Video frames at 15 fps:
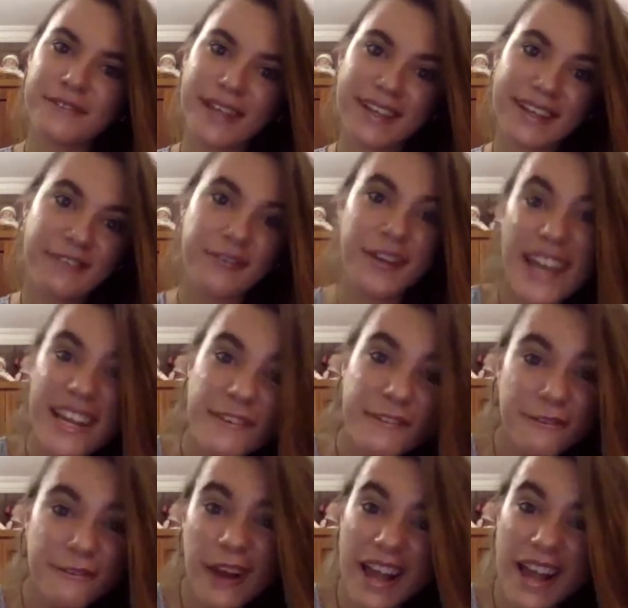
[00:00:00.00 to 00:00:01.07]

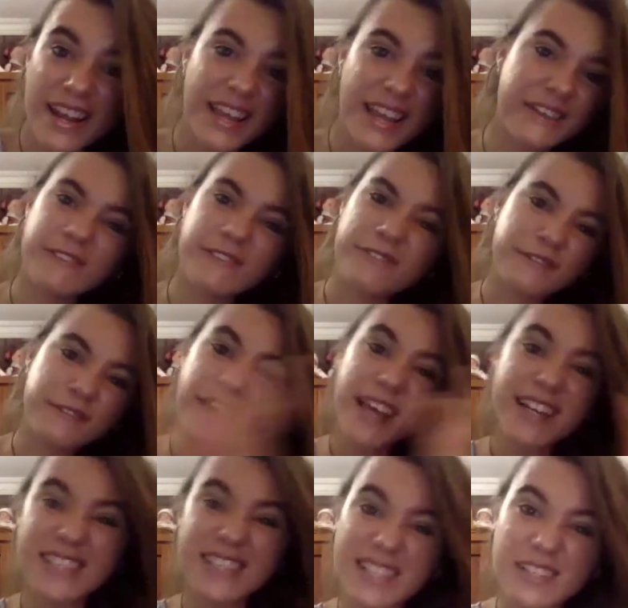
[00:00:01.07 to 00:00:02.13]
creative writing and
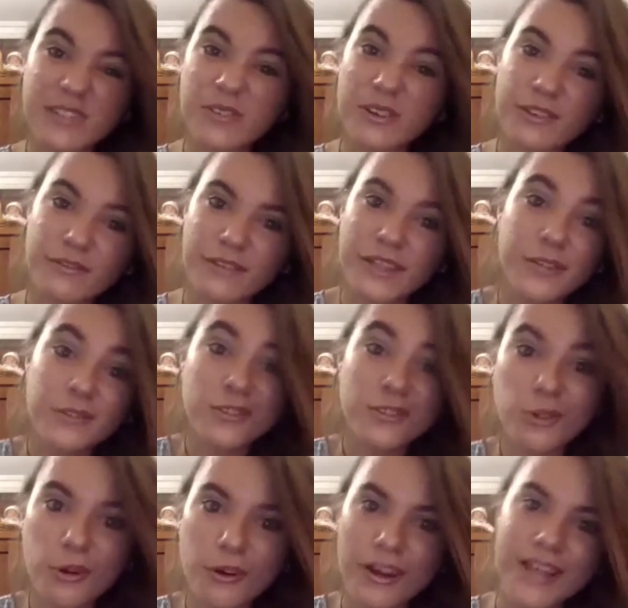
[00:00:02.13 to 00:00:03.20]
fantasy sort of little
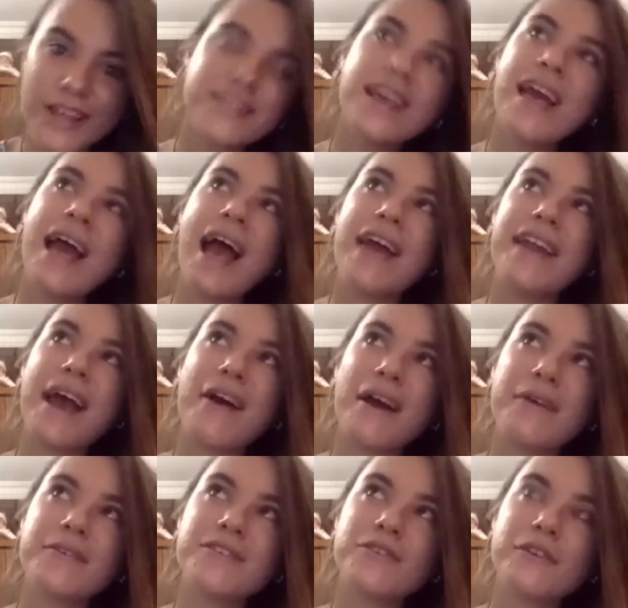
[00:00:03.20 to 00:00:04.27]
stories. And now I
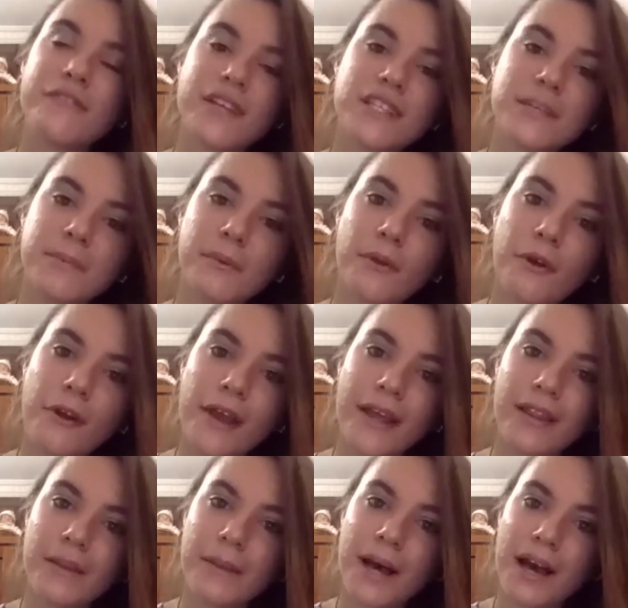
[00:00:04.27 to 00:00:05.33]
was sort of exploring
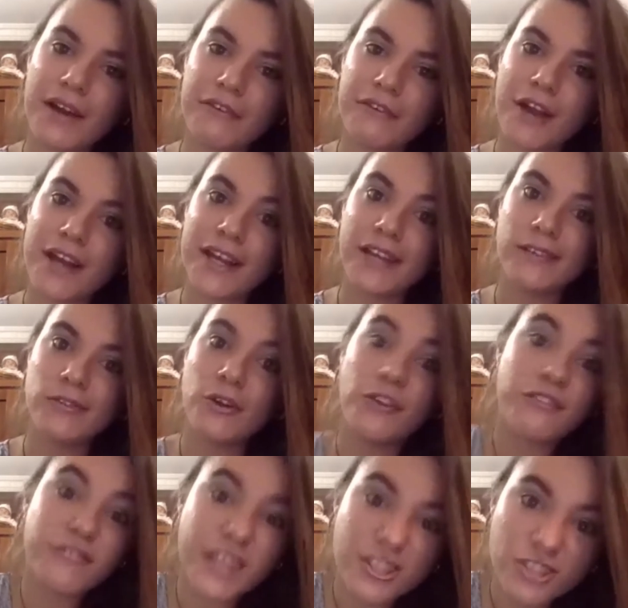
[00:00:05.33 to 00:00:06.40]
the part of writing
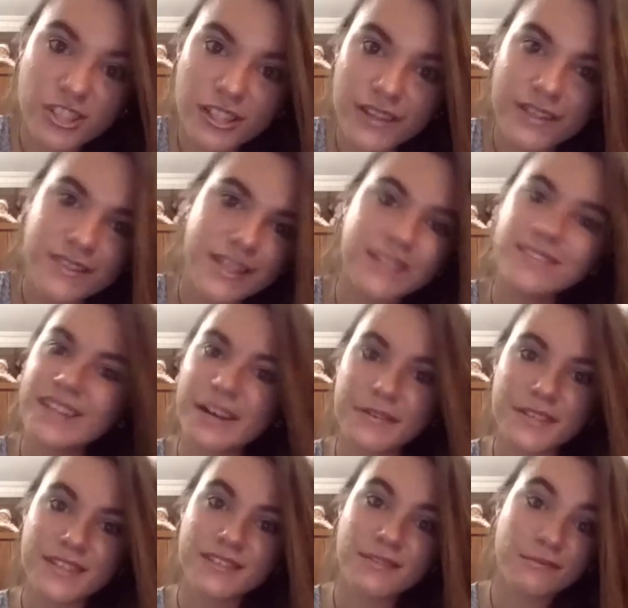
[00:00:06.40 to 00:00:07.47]
nonfiction, in the sense that I
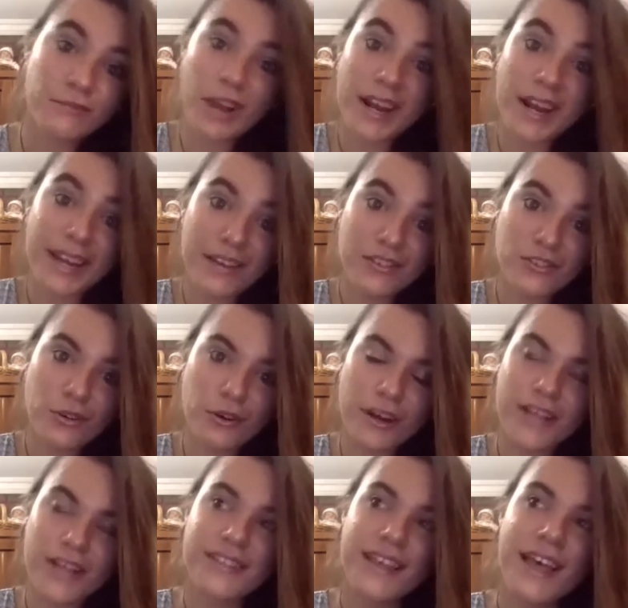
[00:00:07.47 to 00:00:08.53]
was writing our
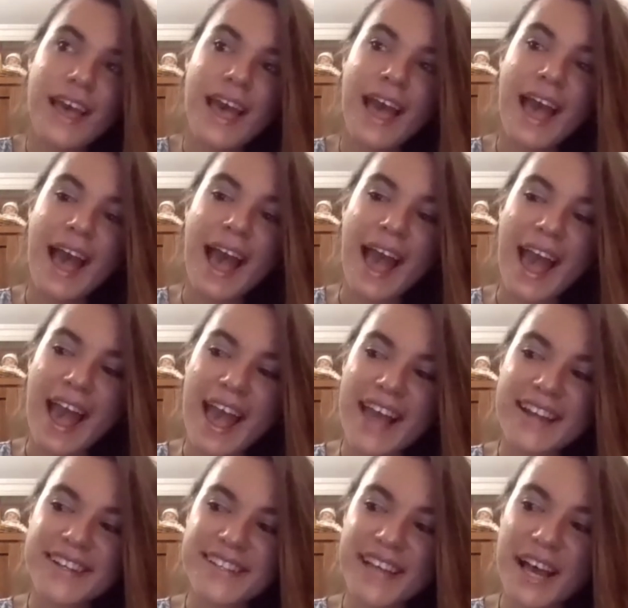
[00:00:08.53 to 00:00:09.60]
stories.
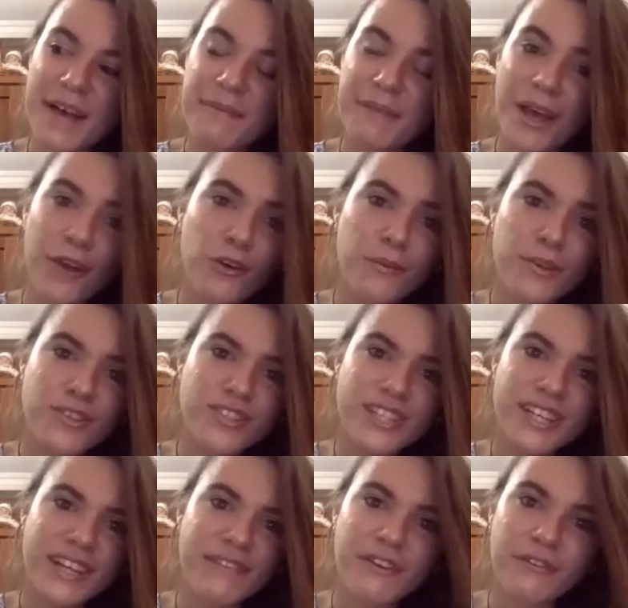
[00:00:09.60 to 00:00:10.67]
And I almost
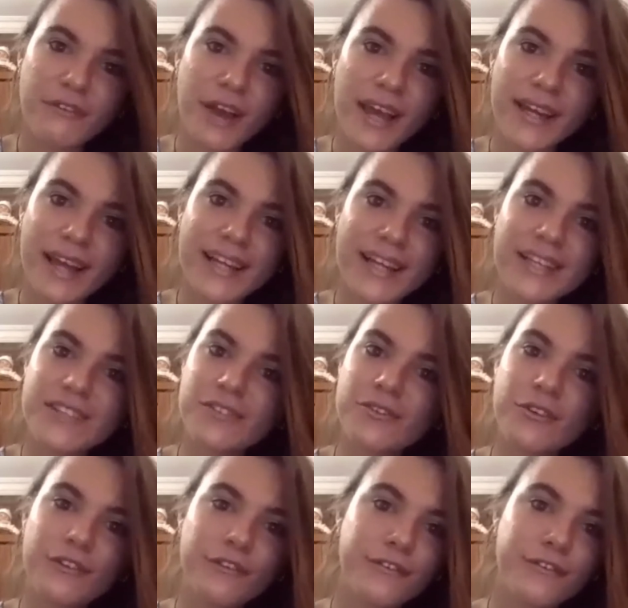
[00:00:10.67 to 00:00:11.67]
didn't even write any sort of